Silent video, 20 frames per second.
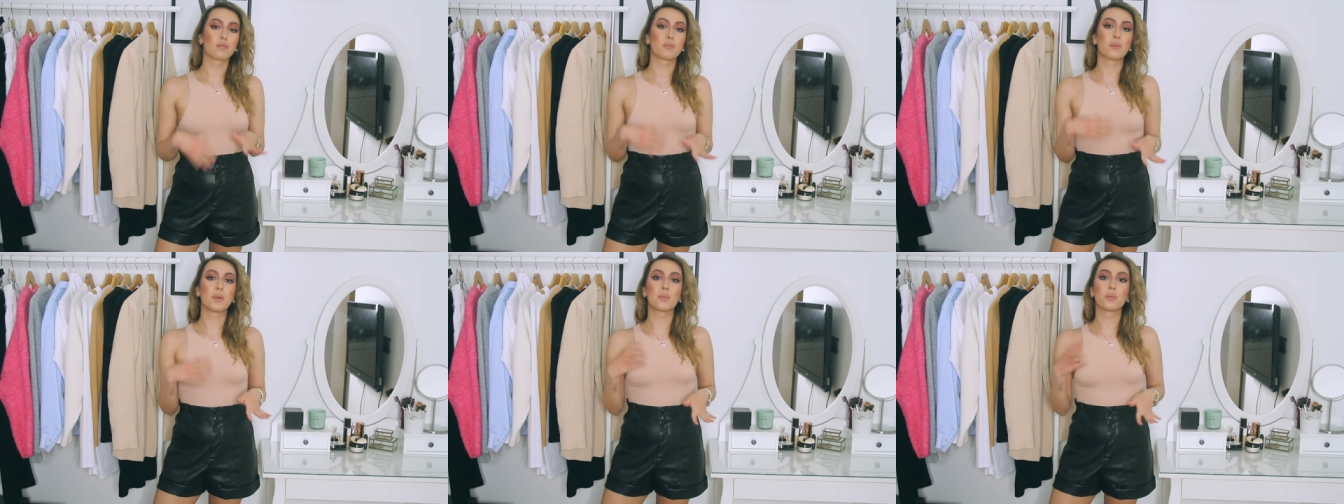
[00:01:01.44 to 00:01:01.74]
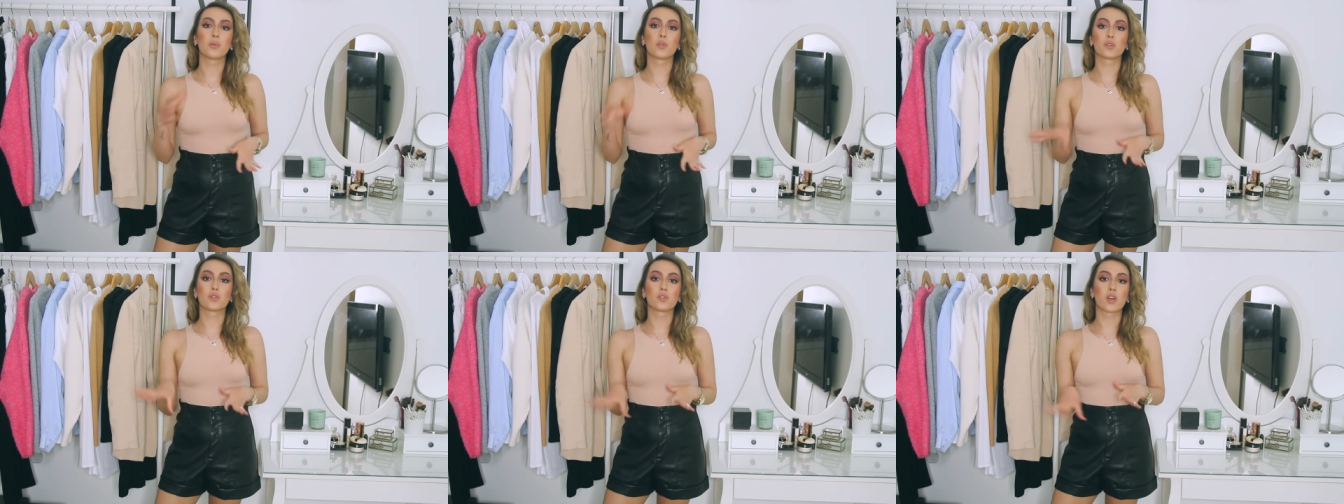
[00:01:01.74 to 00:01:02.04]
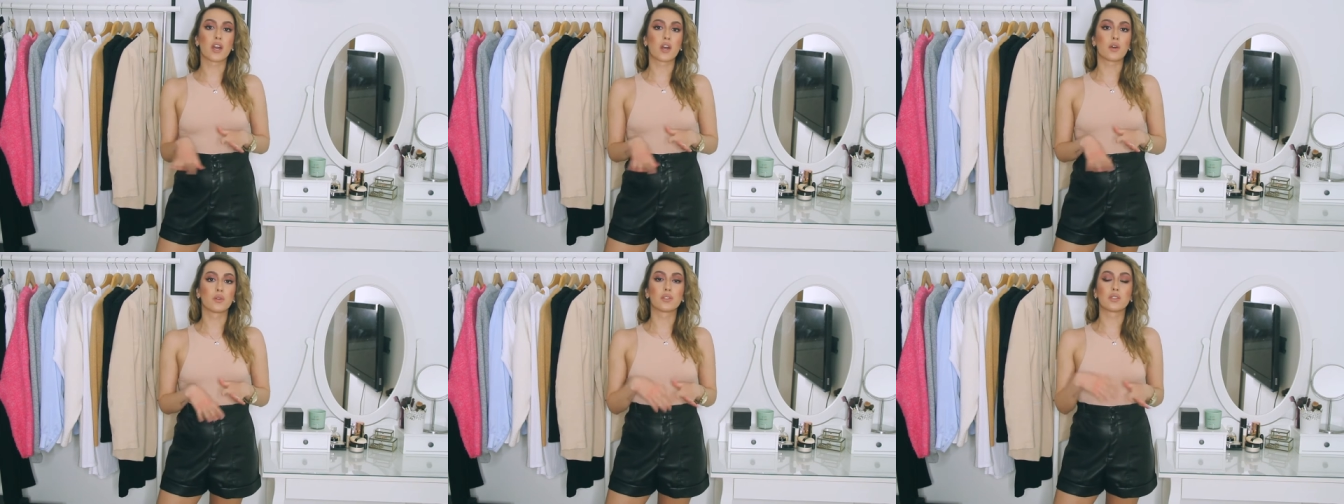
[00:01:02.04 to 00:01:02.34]
of people
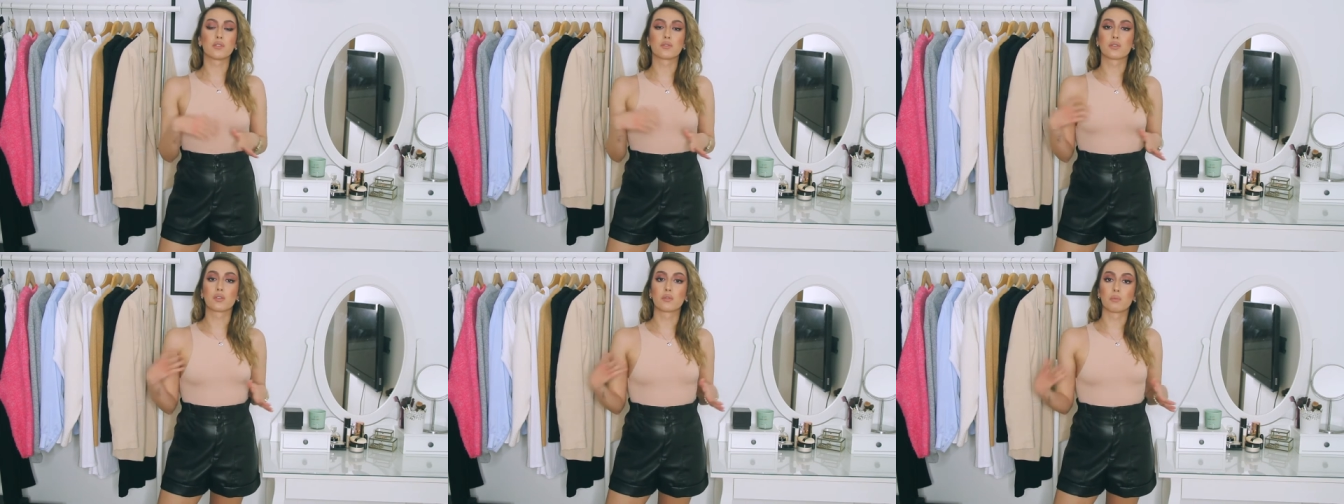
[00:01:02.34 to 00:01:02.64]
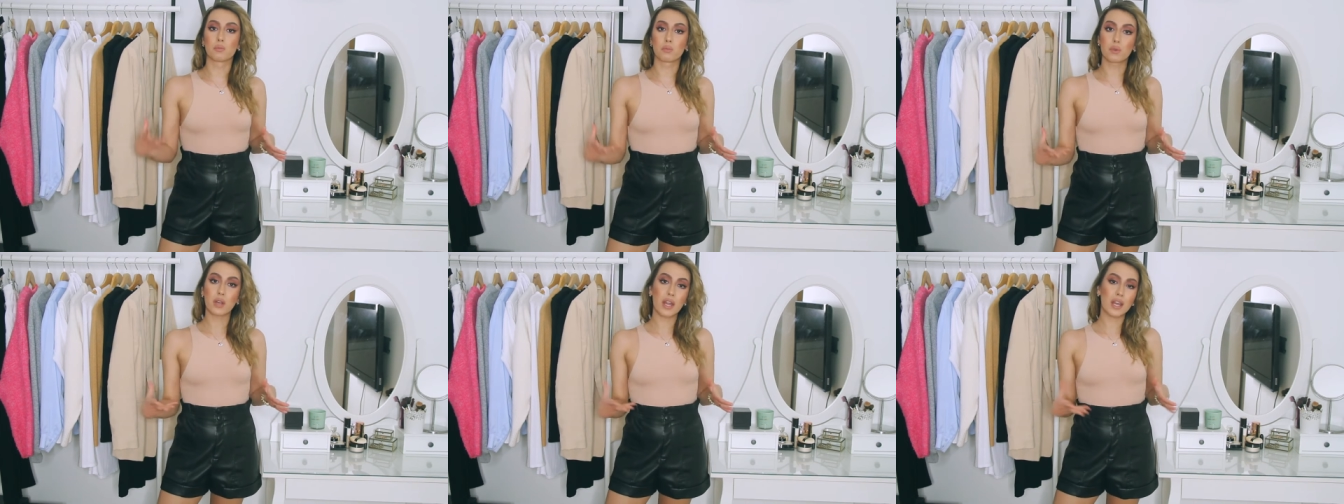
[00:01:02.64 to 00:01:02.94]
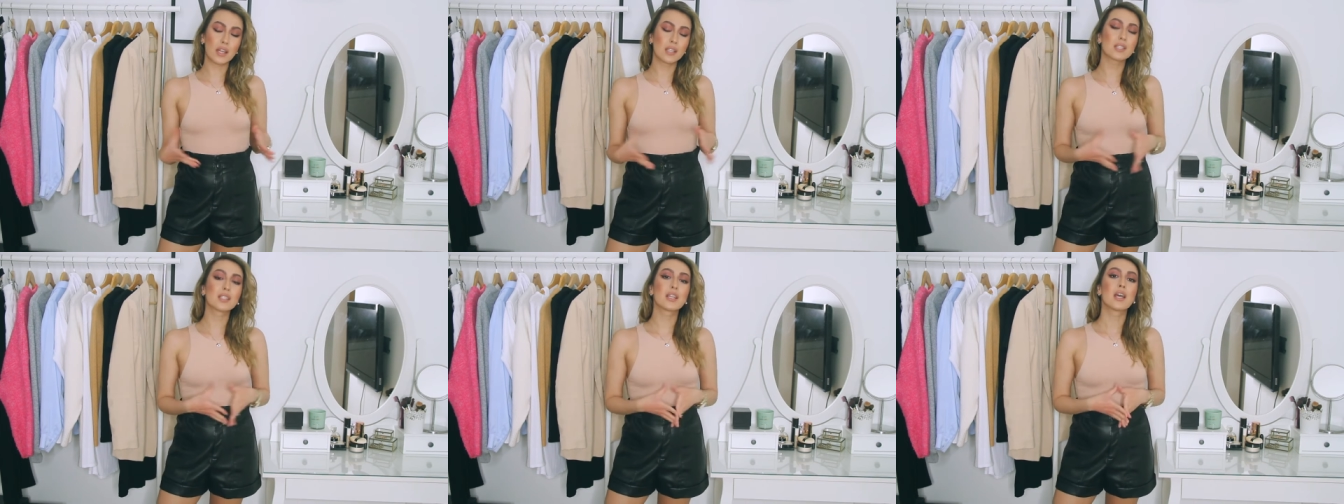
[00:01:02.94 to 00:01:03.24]
try out different
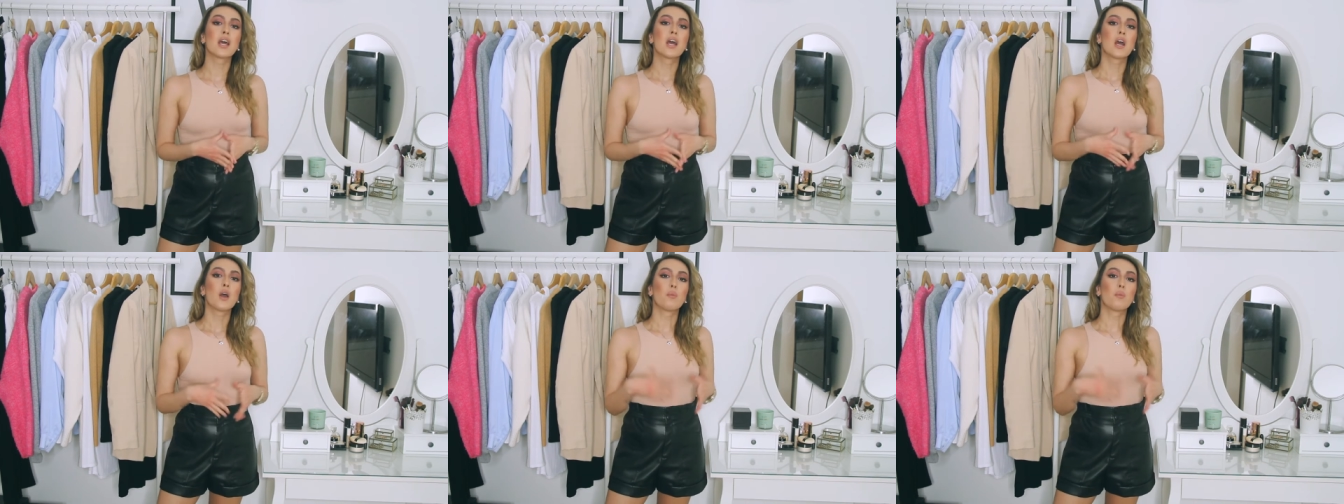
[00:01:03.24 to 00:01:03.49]
brands,